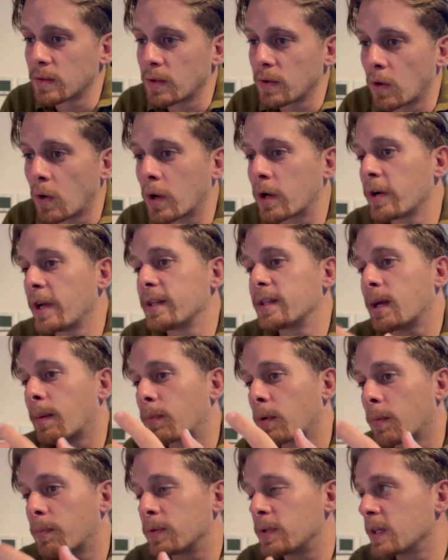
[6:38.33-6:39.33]
Or creating a
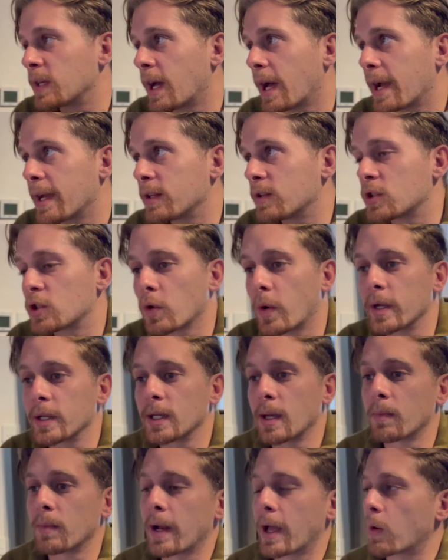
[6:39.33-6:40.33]
property guide showing
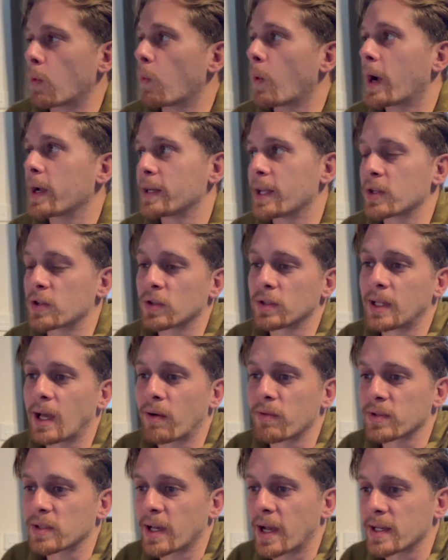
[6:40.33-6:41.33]
them like why they should
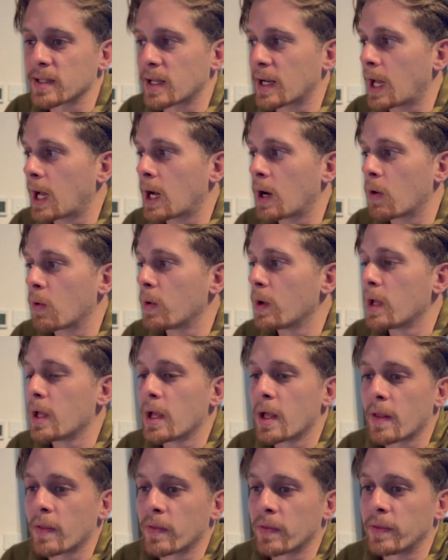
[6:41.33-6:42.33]
downsize and how
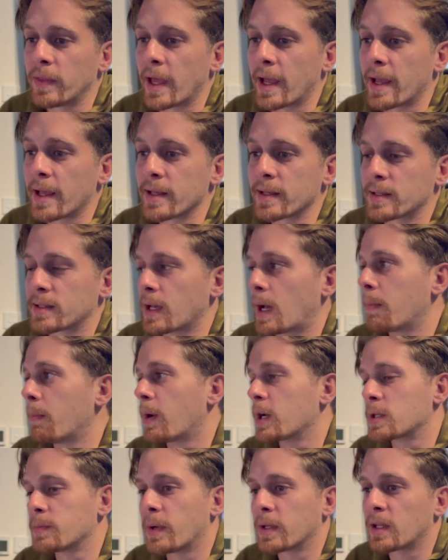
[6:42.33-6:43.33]
there's a
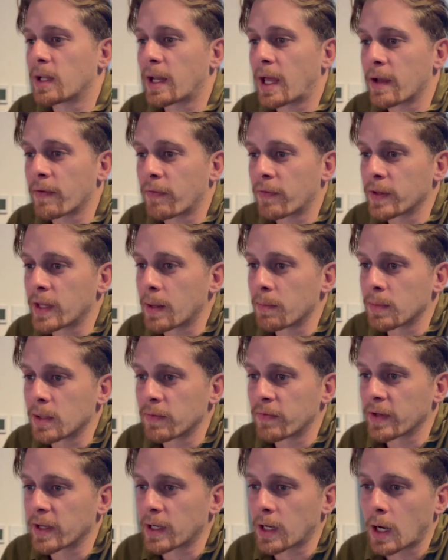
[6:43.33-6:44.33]
much better life for them
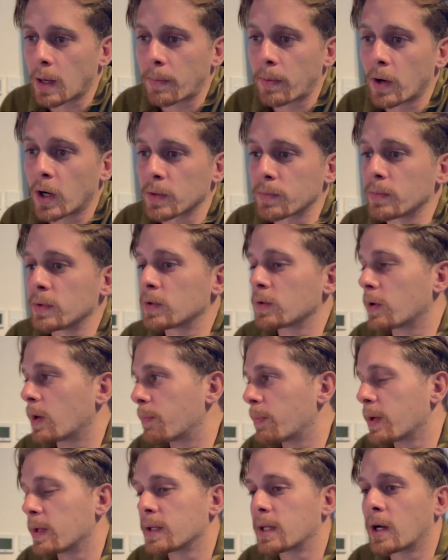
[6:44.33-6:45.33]
living in an apartment or a
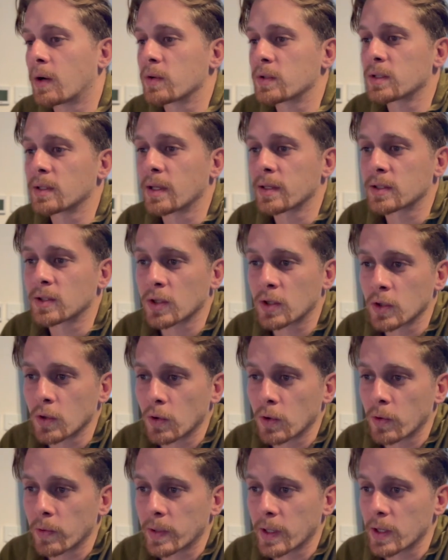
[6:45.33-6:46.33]
penthouse in a secure
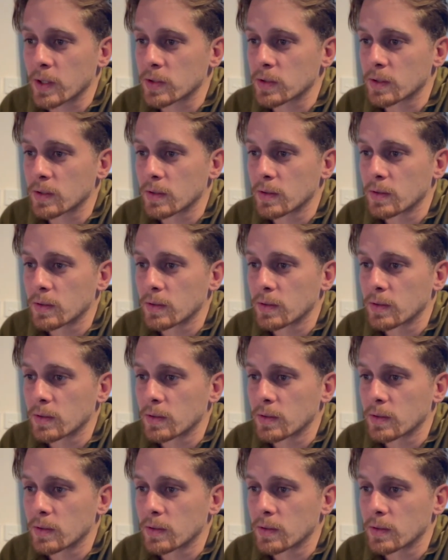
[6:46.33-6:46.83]
location.